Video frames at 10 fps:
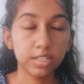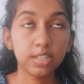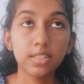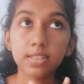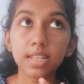
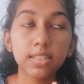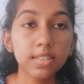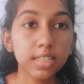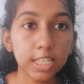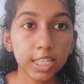It's like
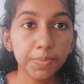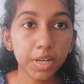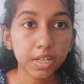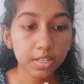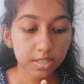a key
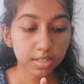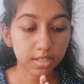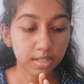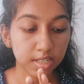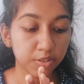part
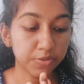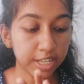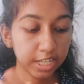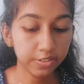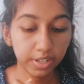of
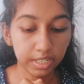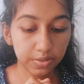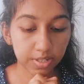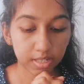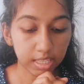land
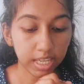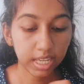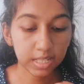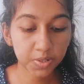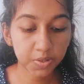values. They
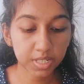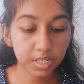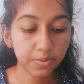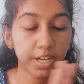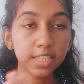helps to
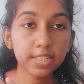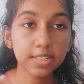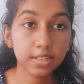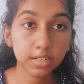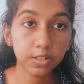see why the
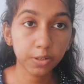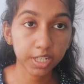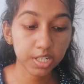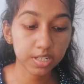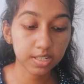certain
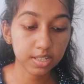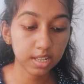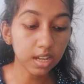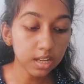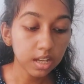locations
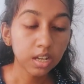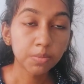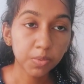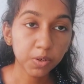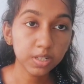are
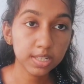more